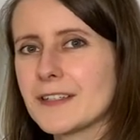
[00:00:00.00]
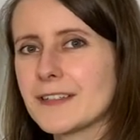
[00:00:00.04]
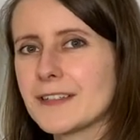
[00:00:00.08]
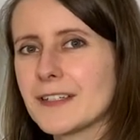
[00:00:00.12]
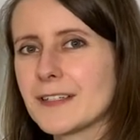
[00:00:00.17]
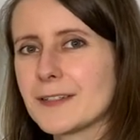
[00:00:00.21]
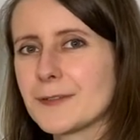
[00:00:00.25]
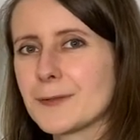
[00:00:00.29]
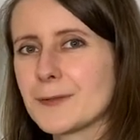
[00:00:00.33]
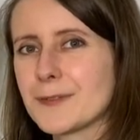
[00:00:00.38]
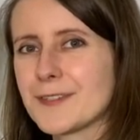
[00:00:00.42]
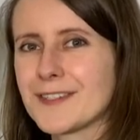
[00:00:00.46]

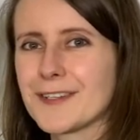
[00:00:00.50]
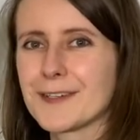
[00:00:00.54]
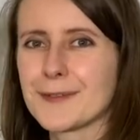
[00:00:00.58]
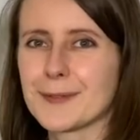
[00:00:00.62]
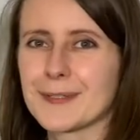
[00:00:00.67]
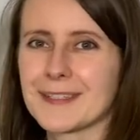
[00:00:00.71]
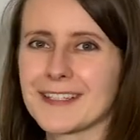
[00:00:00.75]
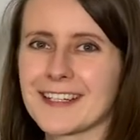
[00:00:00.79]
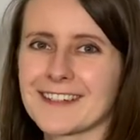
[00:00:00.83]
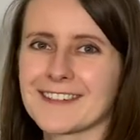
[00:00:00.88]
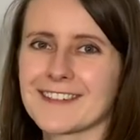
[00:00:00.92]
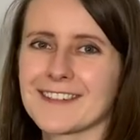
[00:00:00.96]
that you saw
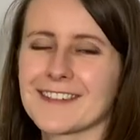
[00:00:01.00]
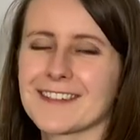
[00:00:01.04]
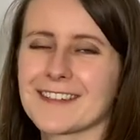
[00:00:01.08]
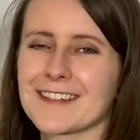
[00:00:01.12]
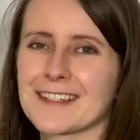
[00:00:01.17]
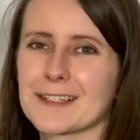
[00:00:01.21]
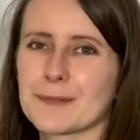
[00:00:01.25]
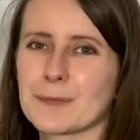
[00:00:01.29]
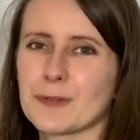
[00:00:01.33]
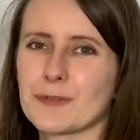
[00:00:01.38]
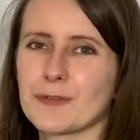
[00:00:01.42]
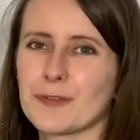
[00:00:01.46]
in action
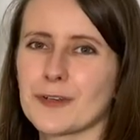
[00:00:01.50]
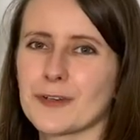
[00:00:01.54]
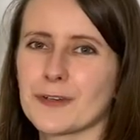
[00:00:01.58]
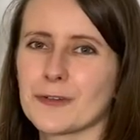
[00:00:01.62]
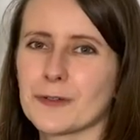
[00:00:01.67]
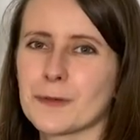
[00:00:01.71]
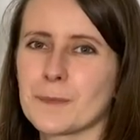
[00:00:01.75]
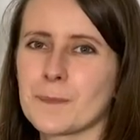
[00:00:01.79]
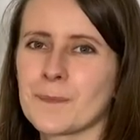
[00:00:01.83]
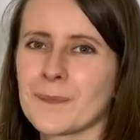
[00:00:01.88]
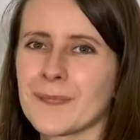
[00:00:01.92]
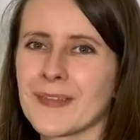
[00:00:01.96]
just
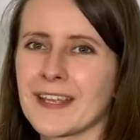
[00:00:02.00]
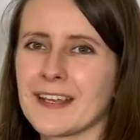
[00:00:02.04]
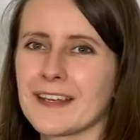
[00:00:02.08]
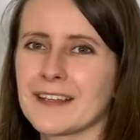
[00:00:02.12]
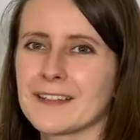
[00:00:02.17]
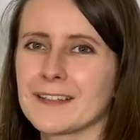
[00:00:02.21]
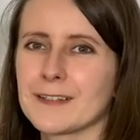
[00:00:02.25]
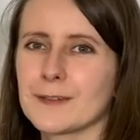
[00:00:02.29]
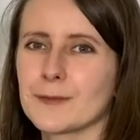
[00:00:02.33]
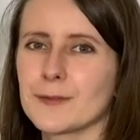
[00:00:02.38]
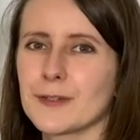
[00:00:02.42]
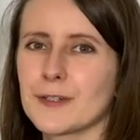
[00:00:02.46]
before,
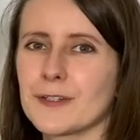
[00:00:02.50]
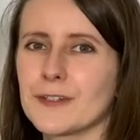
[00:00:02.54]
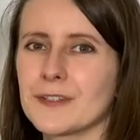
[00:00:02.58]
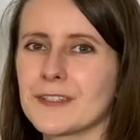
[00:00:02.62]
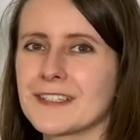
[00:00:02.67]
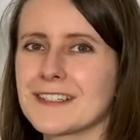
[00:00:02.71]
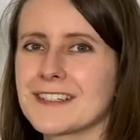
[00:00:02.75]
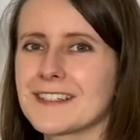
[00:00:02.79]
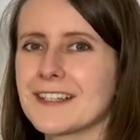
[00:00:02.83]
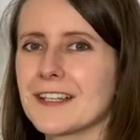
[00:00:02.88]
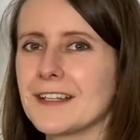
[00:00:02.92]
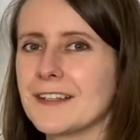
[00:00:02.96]
and the third
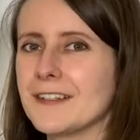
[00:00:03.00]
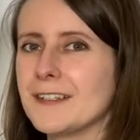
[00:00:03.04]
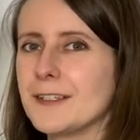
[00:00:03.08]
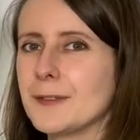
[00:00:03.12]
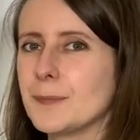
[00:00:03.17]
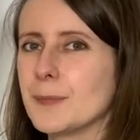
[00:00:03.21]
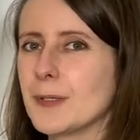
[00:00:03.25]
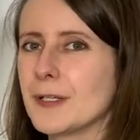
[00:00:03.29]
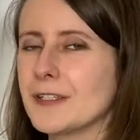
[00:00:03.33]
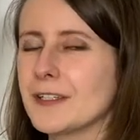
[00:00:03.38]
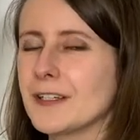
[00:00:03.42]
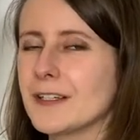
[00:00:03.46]
is the D
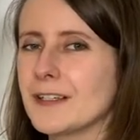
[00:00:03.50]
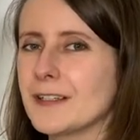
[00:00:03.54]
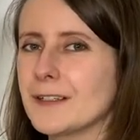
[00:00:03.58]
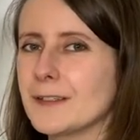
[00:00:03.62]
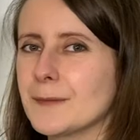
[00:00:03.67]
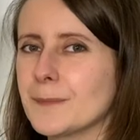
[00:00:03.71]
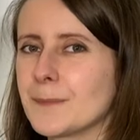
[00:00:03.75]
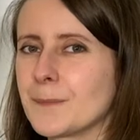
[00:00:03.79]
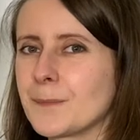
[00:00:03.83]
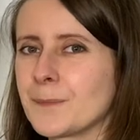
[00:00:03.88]
pedal.